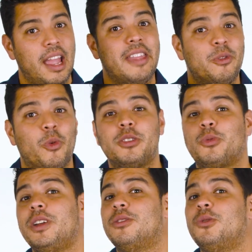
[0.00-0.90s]
And then
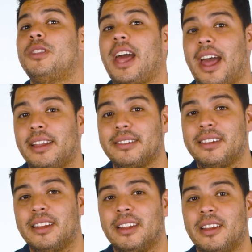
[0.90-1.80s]
once we do that,
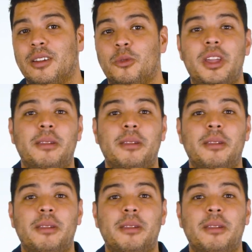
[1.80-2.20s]
we